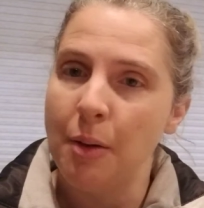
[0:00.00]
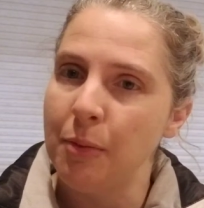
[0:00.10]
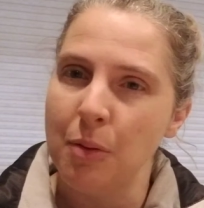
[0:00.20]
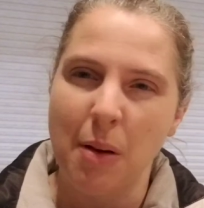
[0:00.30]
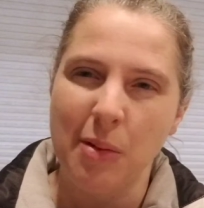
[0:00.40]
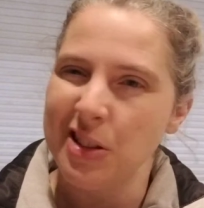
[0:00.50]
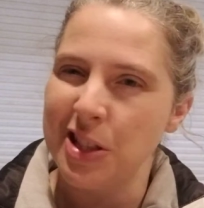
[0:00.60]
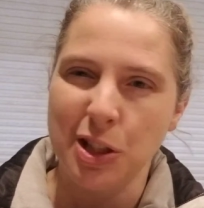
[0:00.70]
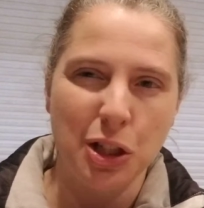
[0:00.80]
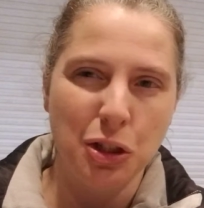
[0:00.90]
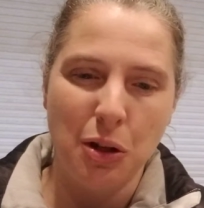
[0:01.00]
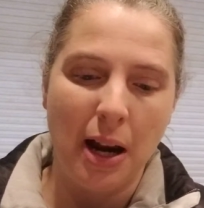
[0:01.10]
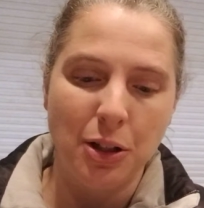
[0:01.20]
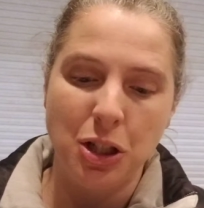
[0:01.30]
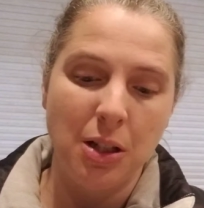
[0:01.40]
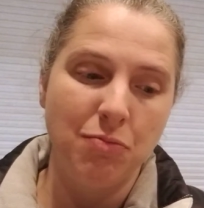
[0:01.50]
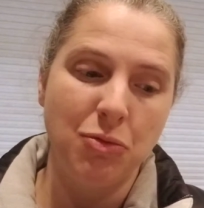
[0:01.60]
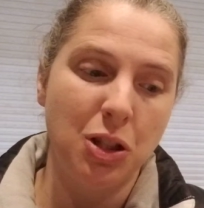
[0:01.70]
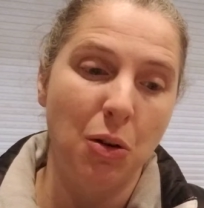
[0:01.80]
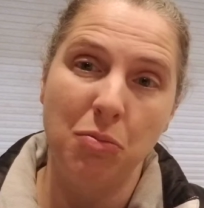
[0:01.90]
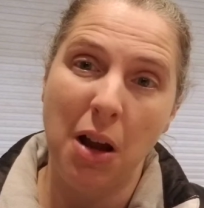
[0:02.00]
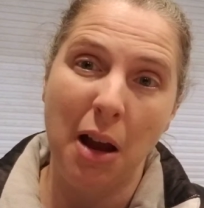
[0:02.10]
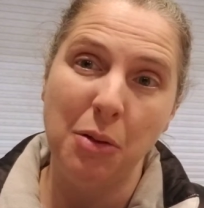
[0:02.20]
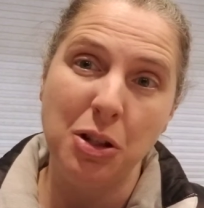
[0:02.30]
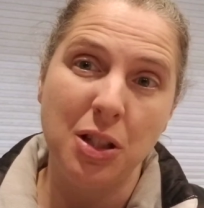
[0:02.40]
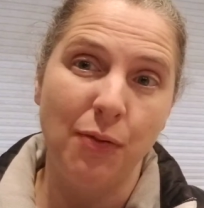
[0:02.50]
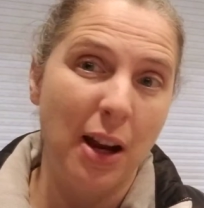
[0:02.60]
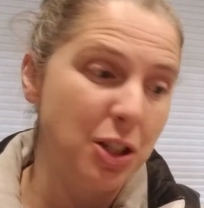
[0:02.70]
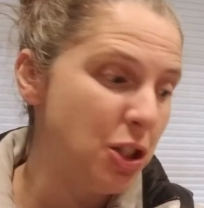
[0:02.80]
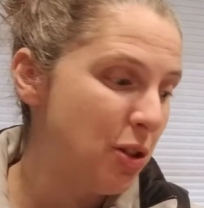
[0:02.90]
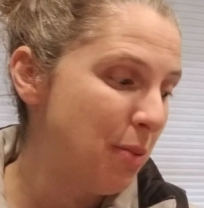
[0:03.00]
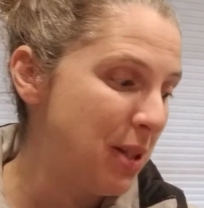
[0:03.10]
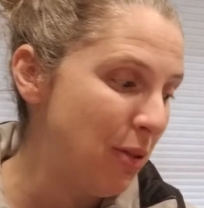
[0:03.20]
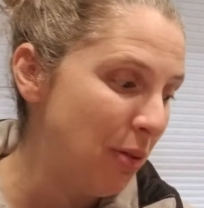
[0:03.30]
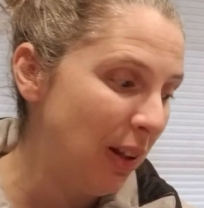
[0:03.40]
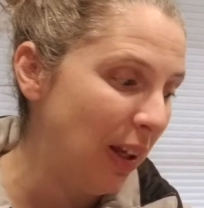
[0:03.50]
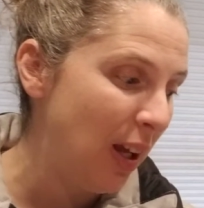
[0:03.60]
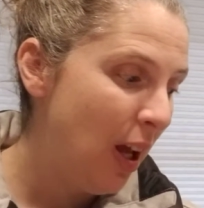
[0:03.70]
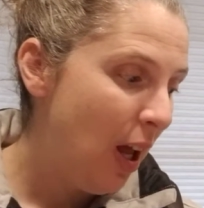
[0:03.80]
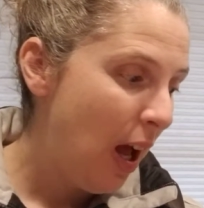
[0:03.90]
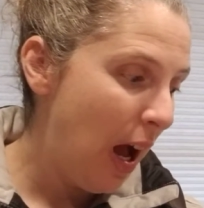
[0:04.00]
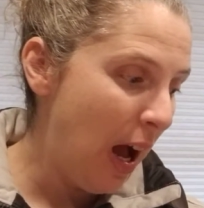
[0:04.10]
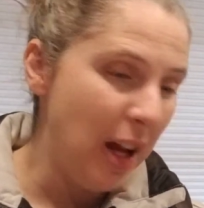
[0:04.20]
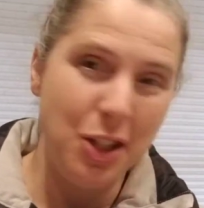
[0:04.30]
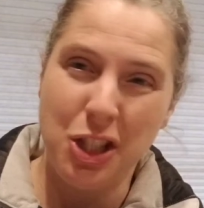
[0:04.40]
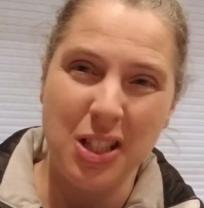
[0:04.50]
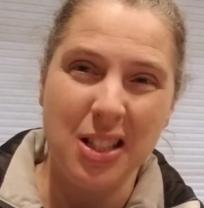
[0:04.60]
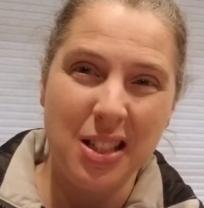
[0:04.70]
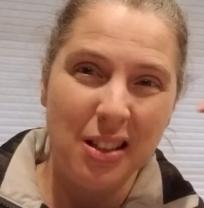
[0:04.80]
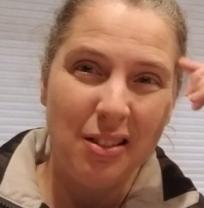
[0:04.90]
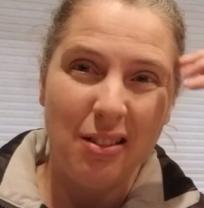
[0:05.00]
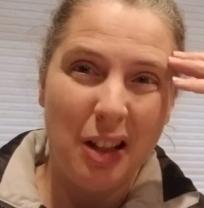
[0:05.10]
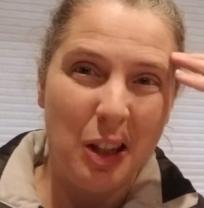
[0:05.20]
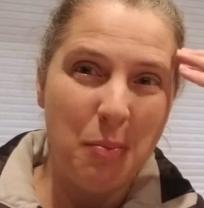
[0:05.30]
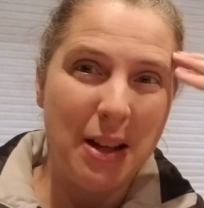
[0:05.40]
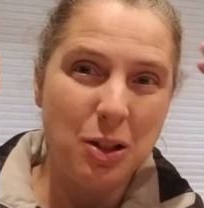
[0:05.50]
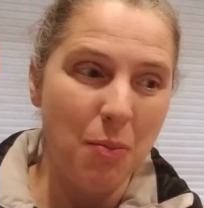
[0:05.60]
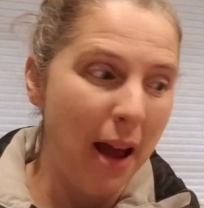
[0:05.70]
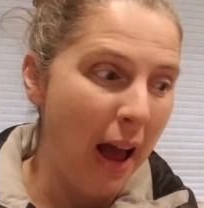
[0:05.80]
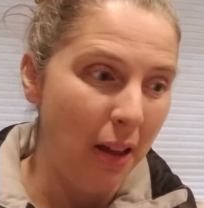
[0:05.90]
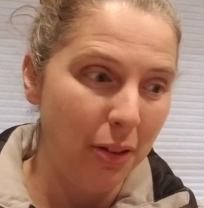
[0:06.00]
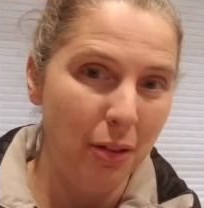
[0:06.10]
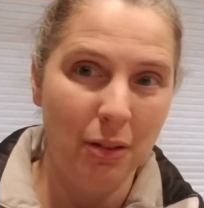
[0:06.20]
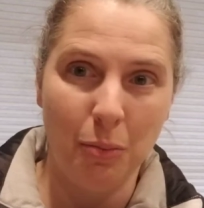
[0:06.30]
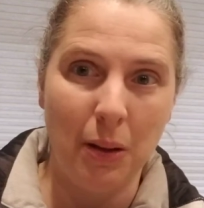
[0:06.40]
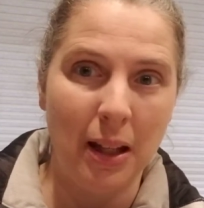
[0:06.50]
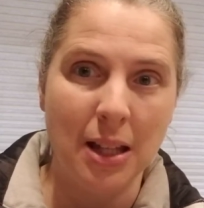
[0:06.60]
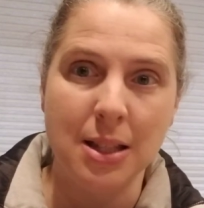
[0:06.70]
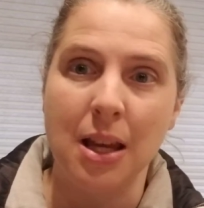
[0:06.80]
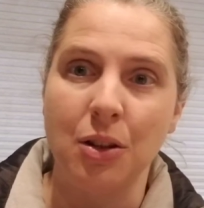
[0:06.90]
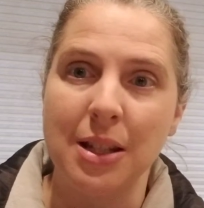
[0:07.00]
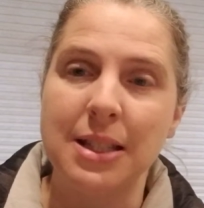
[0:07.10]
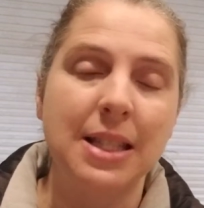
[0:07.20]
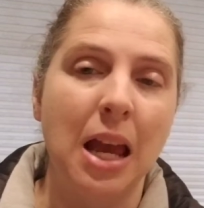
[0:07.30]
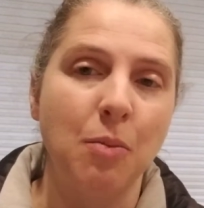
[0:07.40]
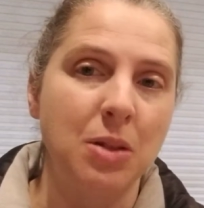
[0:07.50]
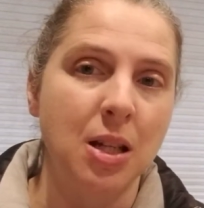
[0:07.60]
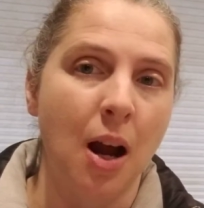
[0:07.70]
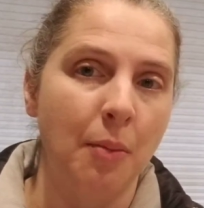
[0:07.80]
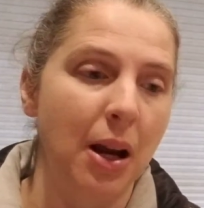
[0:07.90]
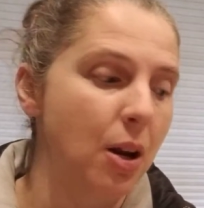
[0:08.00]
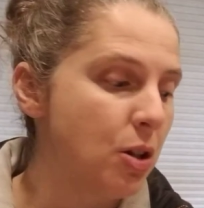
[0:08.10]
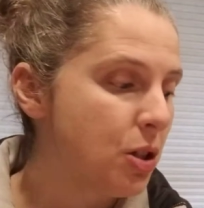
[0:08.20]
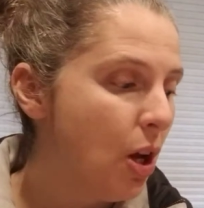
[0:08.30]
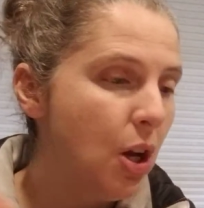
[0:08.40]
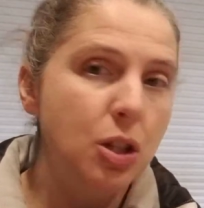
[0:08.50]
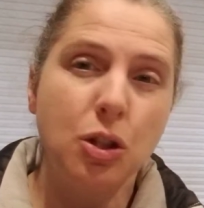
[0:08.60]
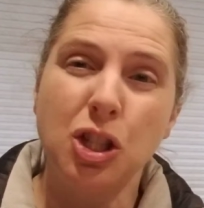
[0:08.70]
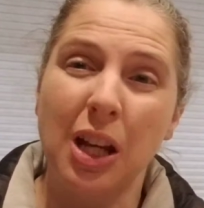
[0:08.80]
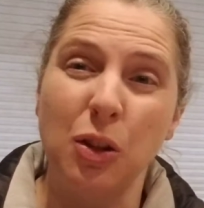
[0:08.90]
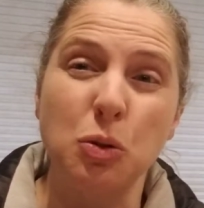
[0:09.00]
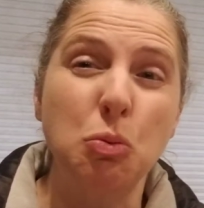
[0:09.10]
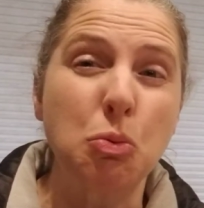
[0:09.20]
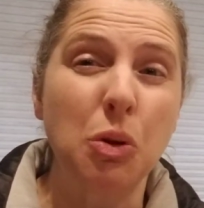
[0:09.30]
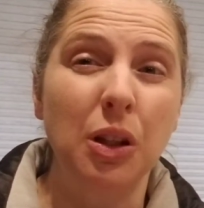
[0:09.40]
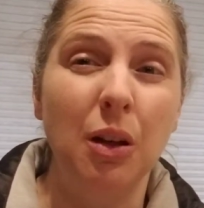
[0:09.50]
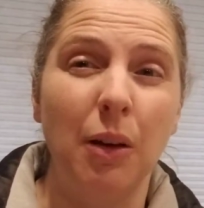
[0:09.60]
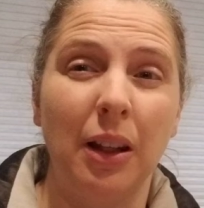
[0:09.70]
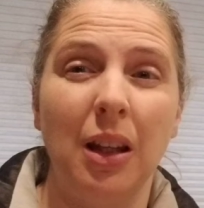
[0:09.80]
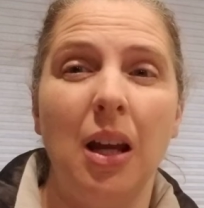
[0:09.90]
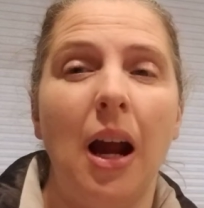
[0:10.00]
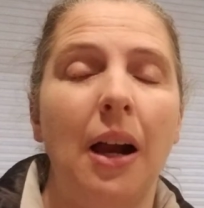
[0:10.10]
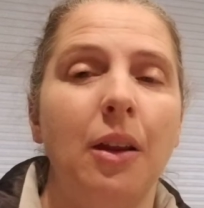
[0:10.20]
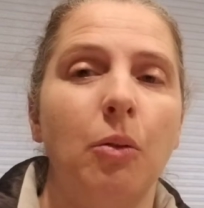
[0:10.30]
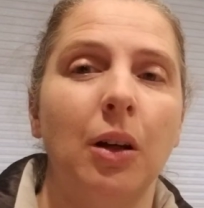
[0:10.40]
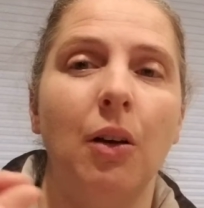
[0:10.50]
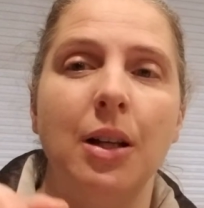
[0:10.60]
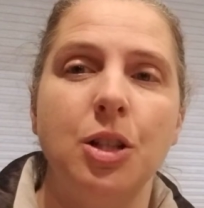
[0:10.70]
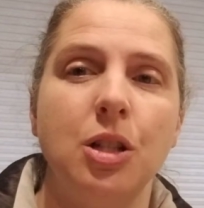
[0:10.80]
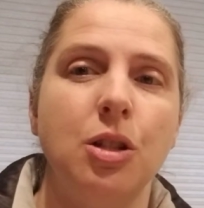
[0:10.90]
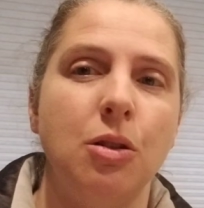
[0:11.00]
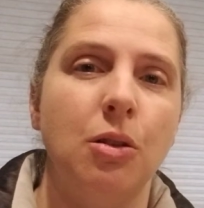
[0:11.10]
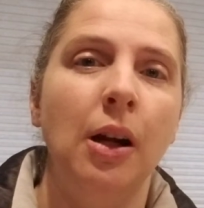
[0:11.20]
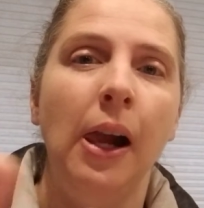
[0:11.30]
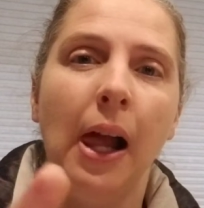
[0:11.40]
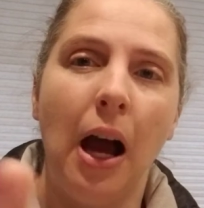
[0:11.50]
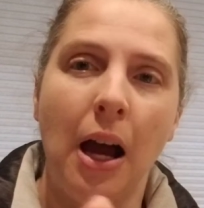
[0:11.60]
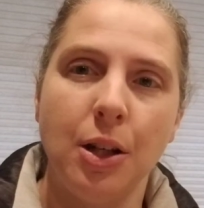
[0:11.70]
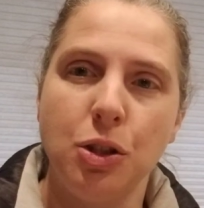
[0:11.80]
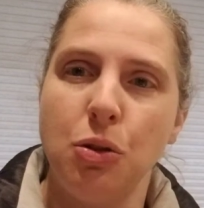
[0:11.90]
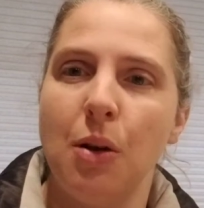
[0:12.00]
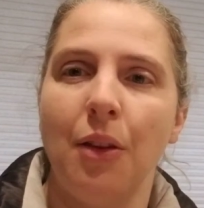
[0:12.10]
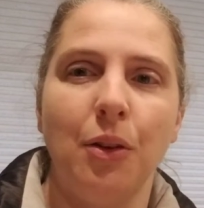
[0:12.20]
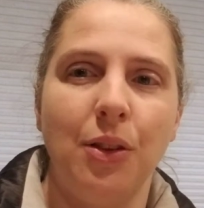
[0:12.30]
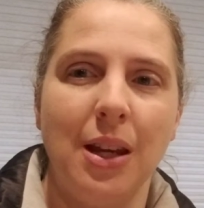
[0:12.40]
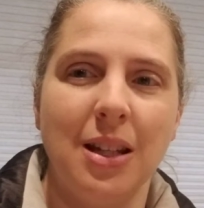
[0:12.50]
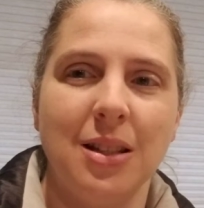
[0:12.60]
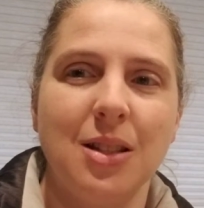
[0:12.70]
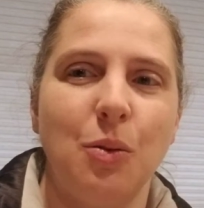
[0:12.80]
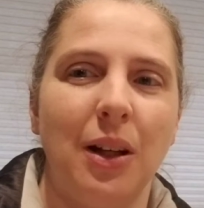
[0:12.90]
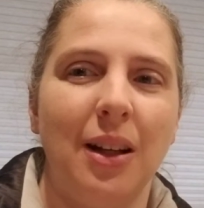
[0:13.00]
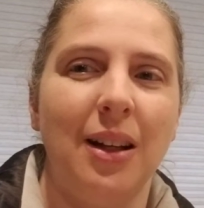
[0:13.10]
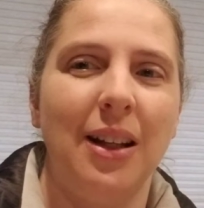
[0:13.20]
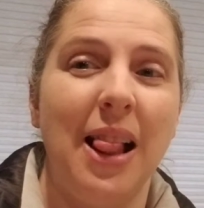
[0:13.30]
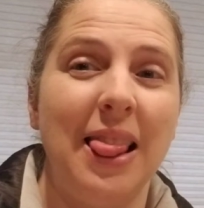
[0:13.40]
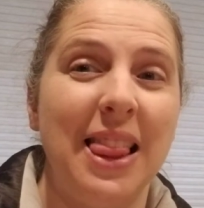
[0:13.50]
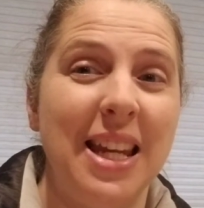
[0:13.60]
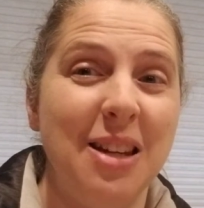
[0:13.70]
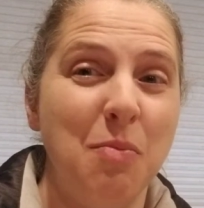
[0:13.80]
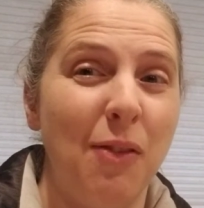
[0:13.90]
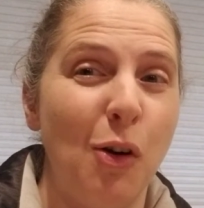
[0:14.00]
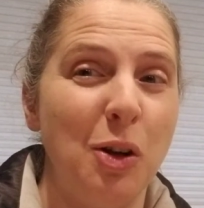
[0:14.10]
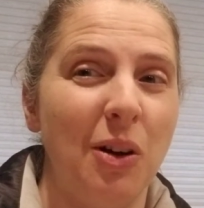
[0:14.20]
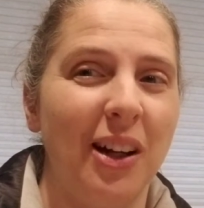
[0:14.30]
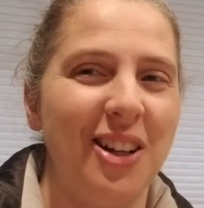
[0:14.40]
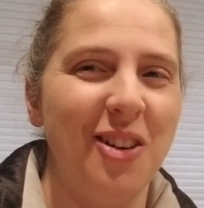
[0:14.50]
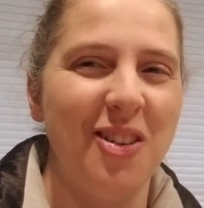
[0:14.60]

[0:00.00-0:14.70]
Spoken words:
Remember, it's just a strategy. So I would use the fraction strips and really just the mental math, because they're the same denominators. So check those really quickly, and then we're going to do 2 other things quickly before you work on your